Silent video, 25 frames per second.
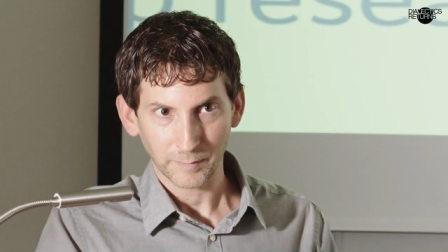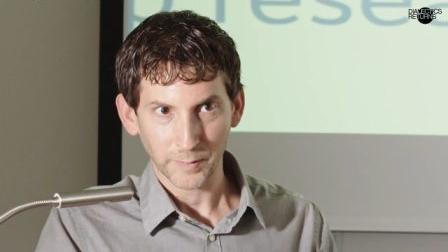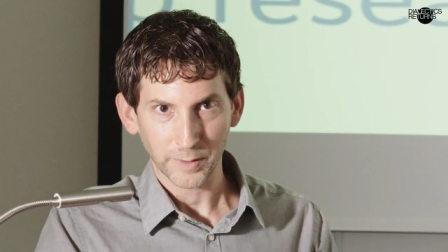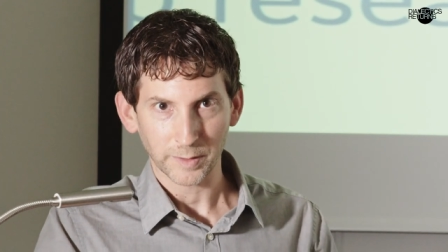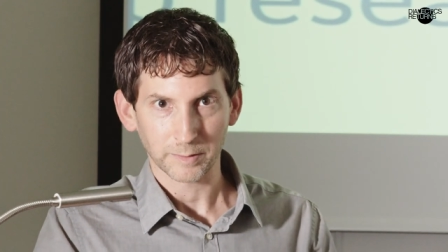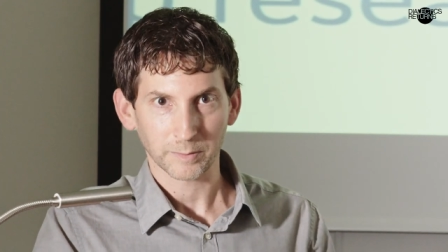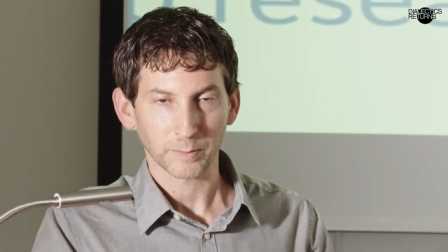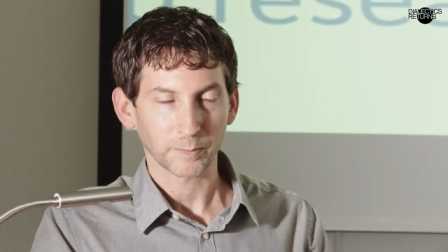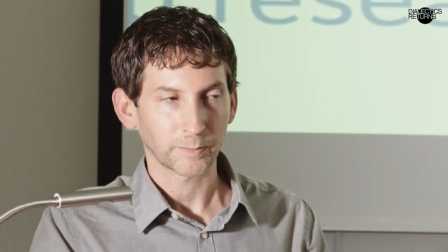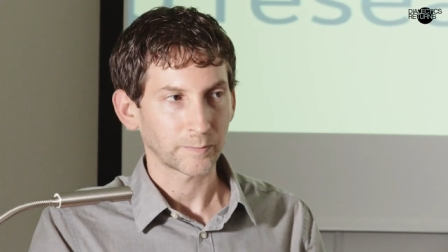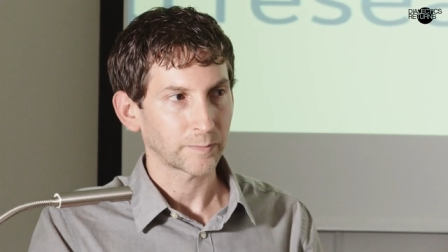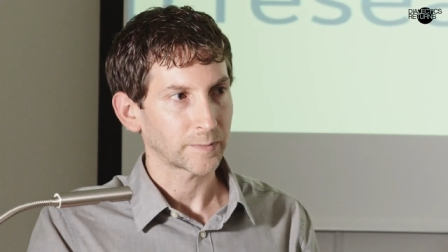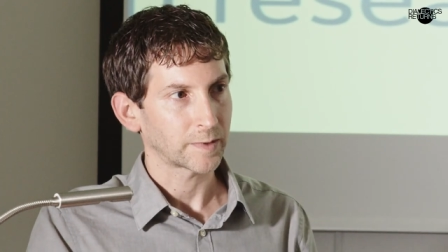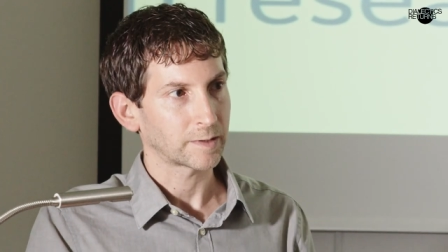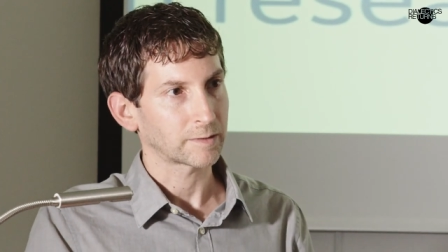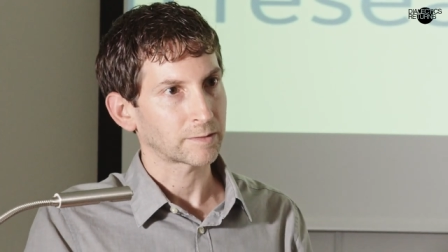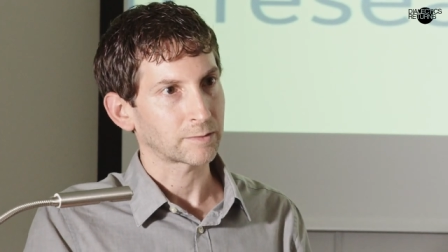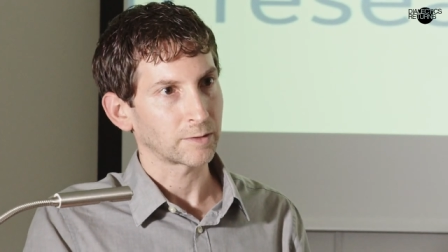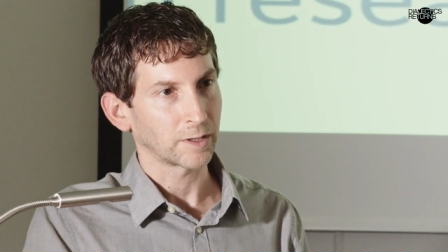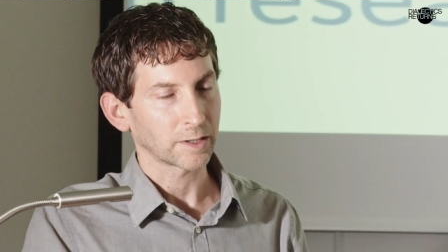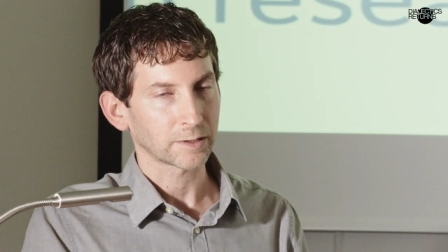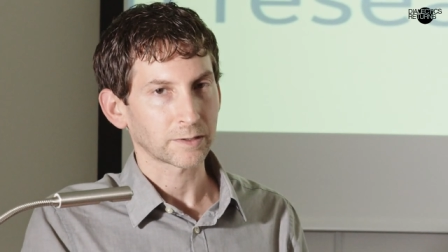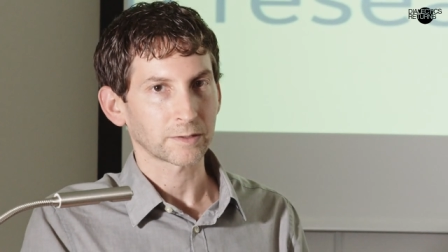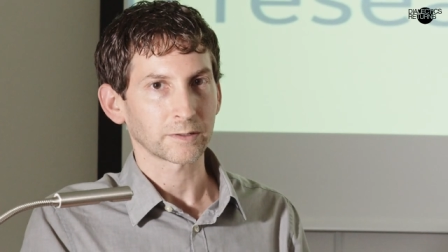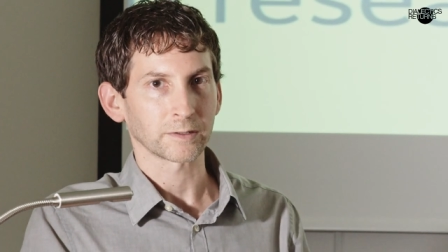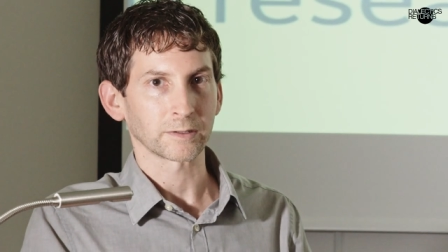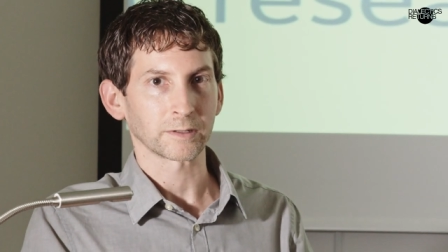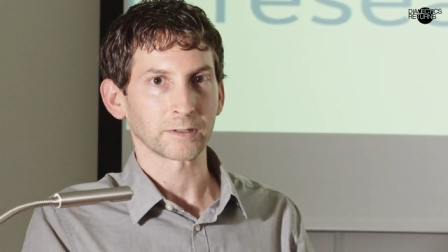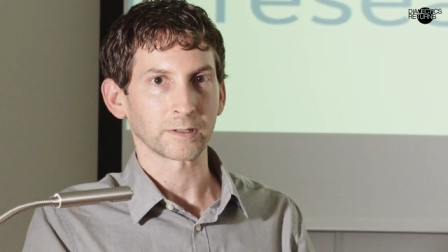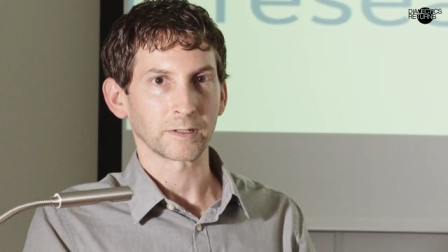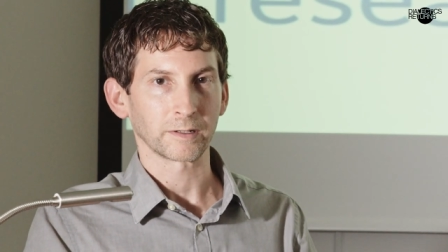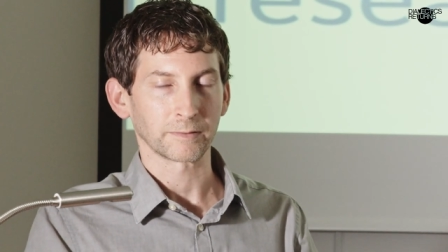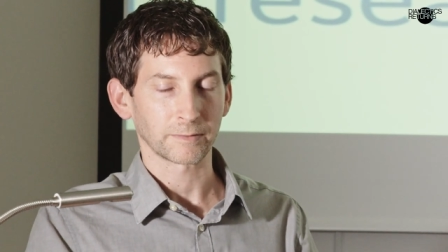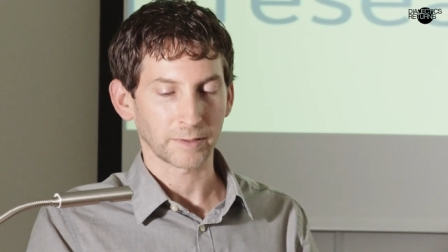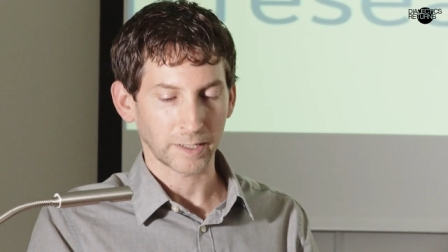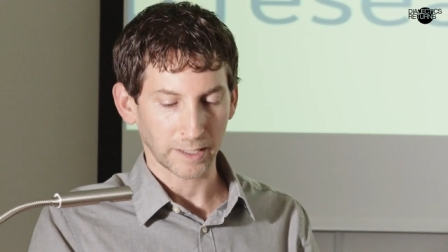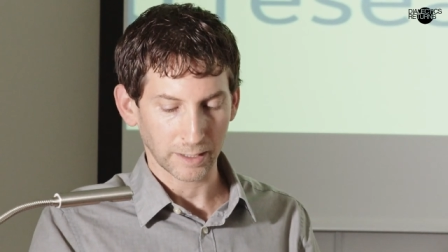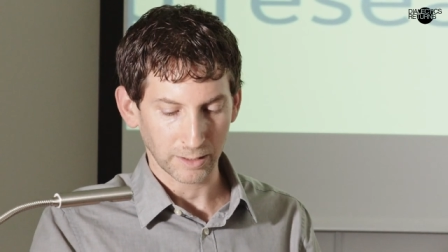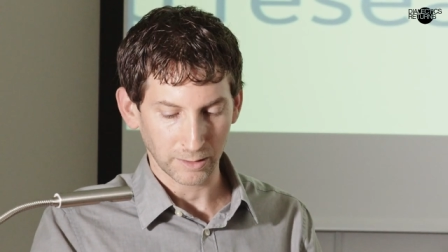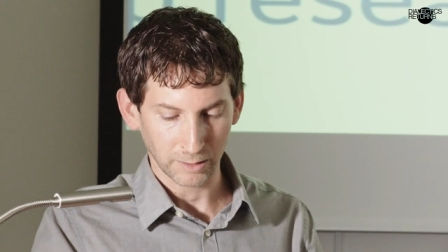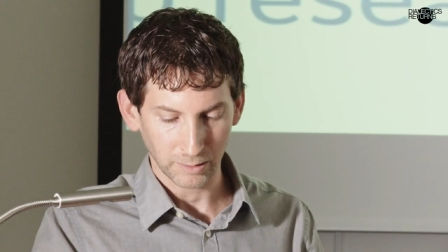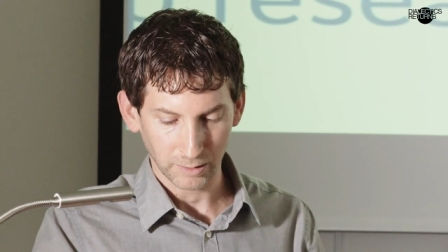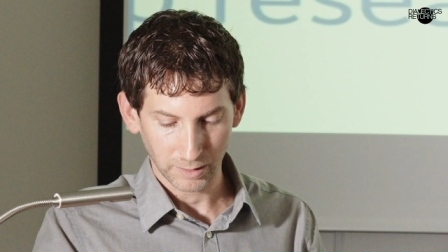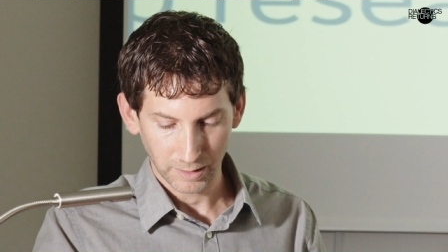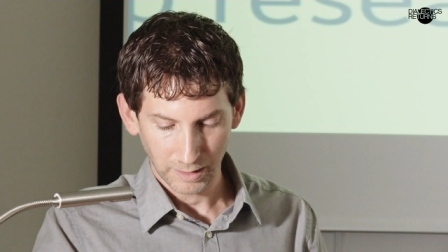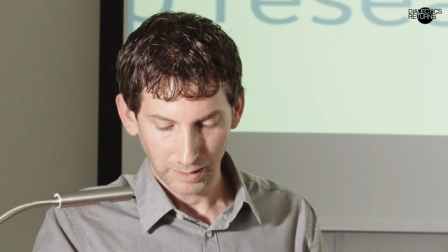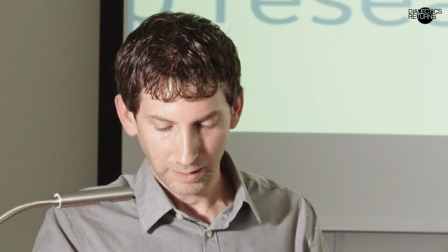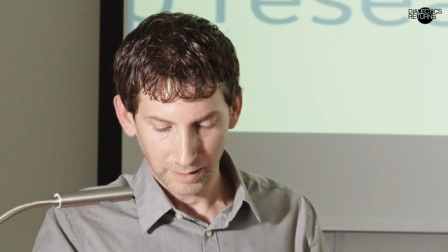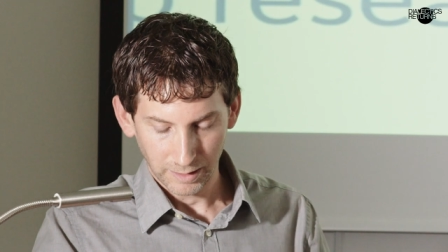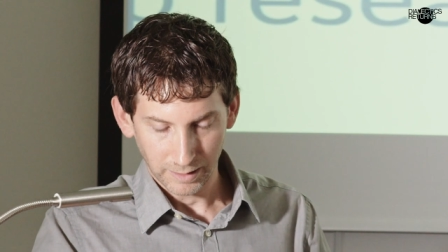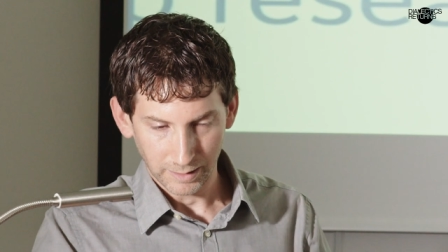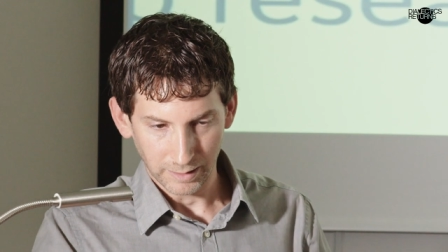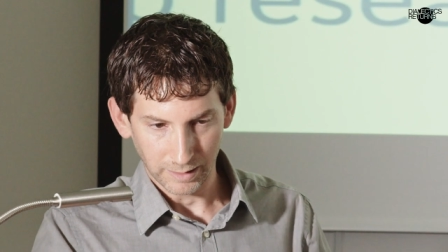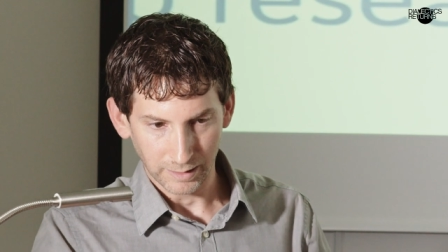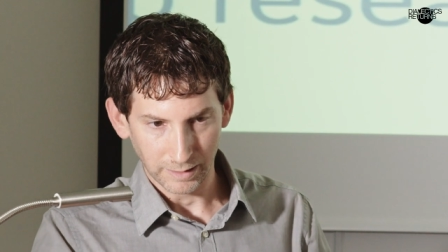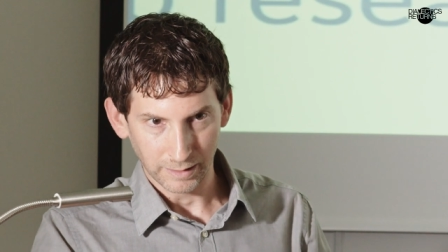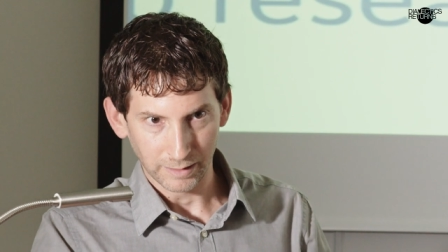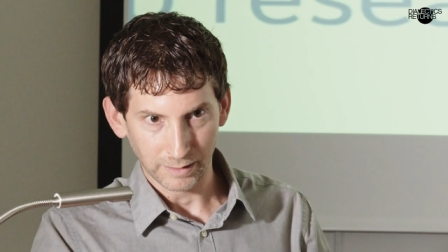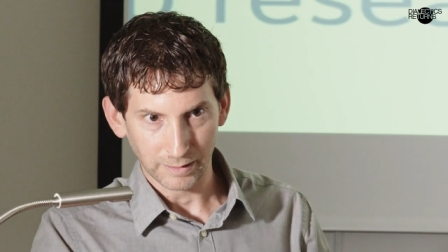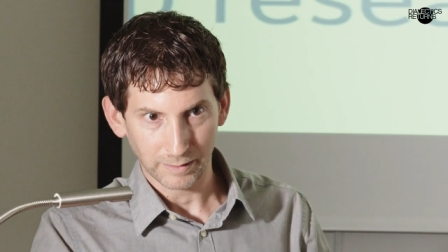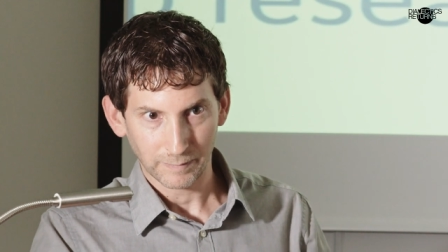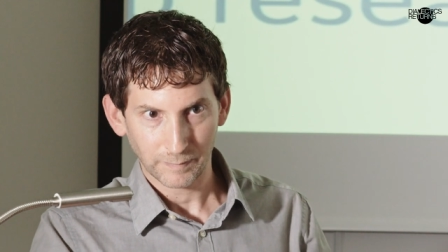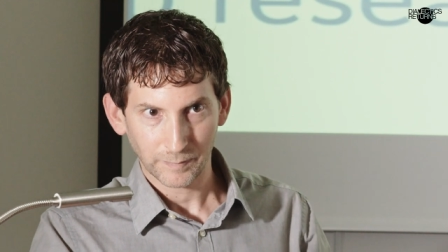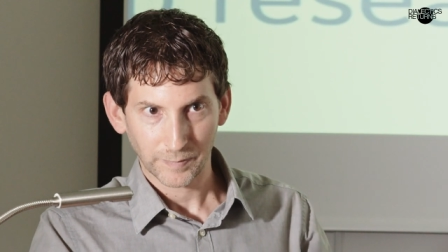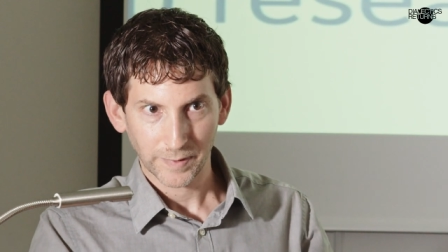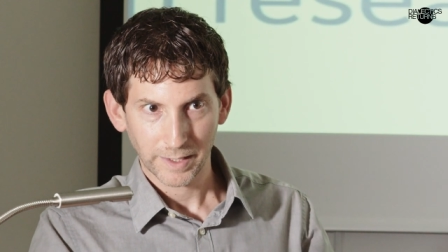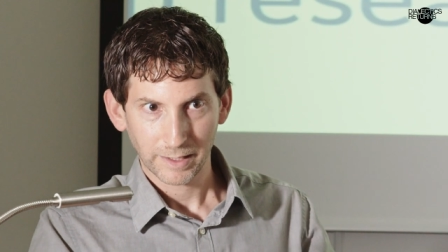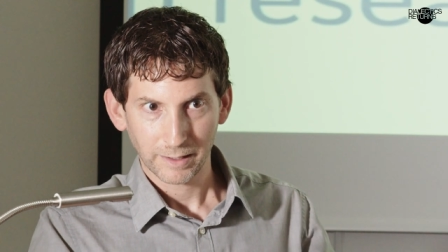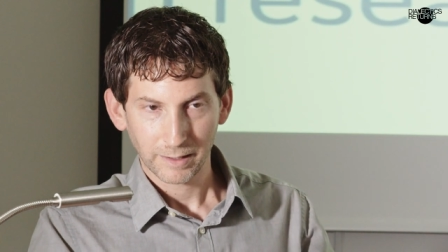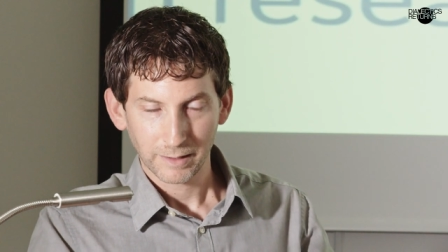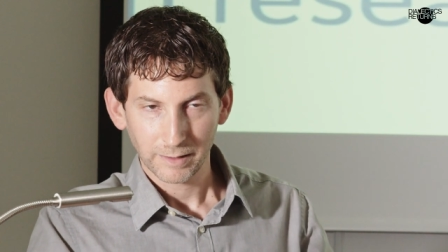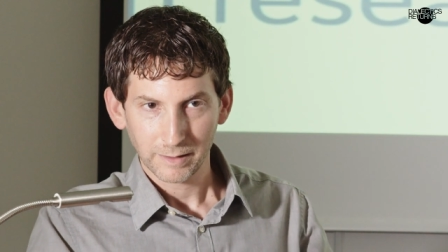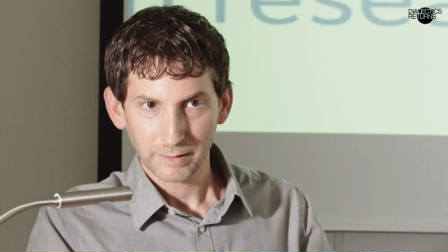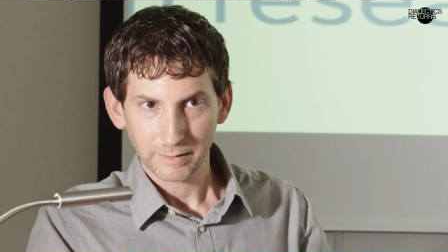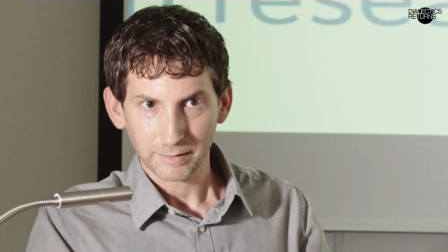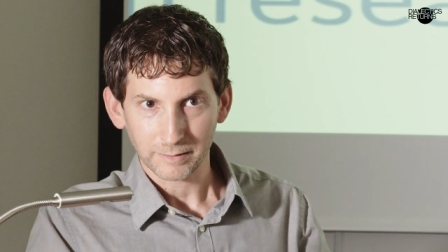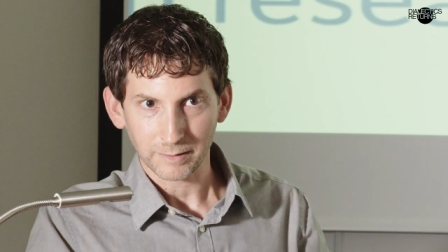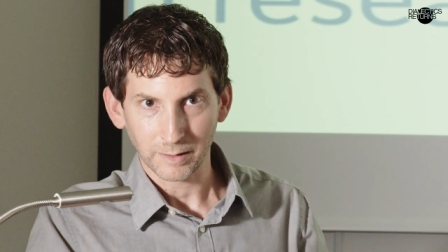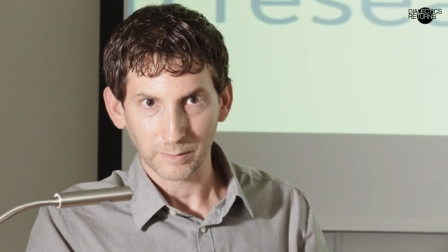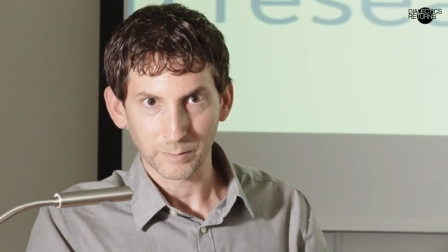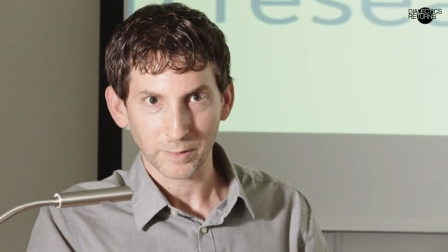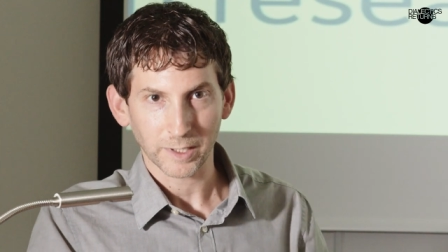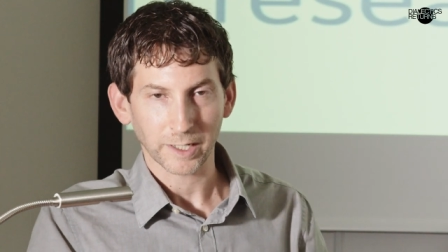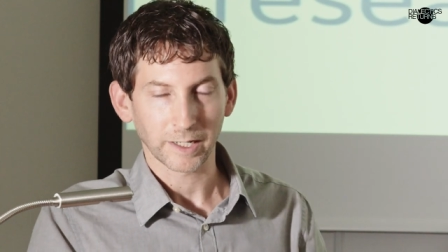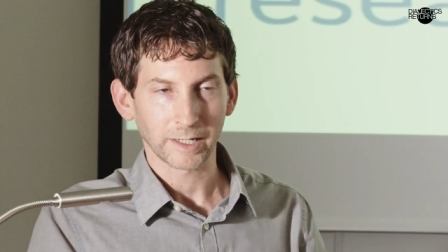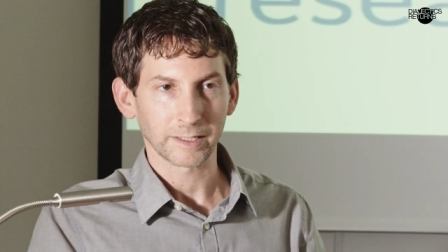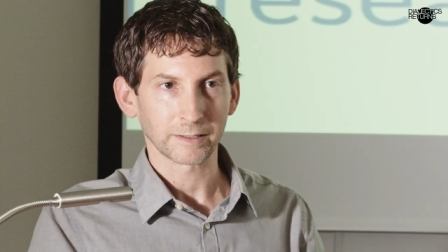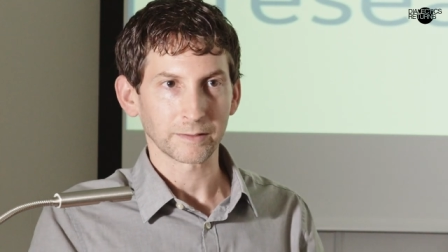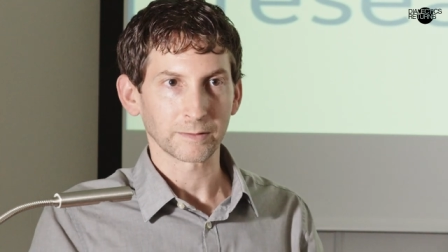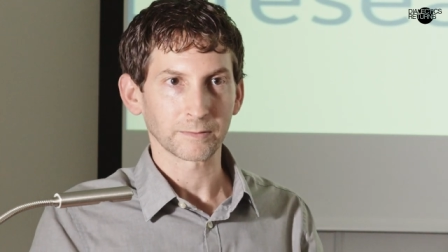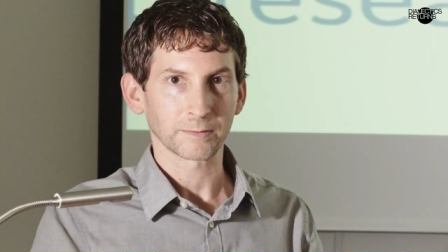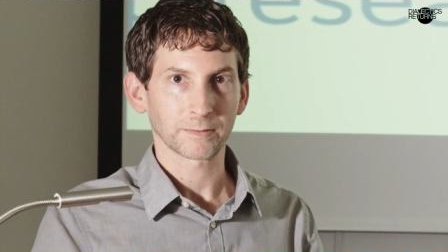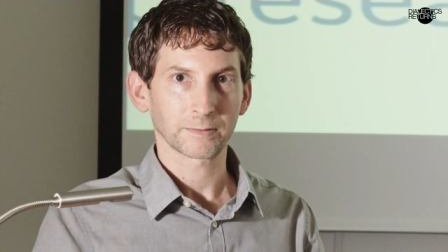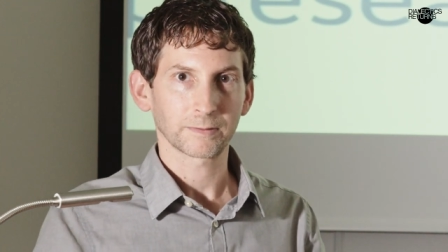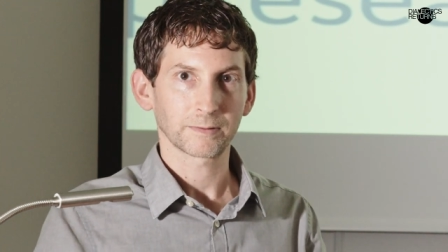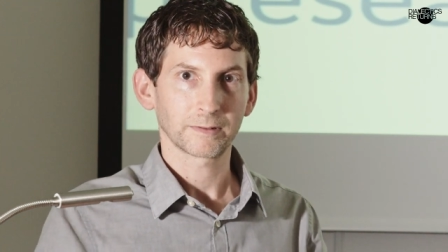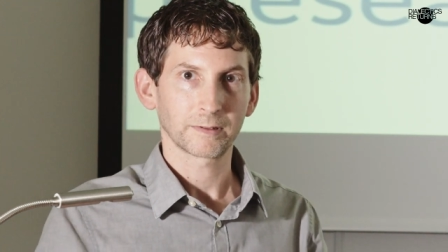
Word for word: this structure of how uh, some kind of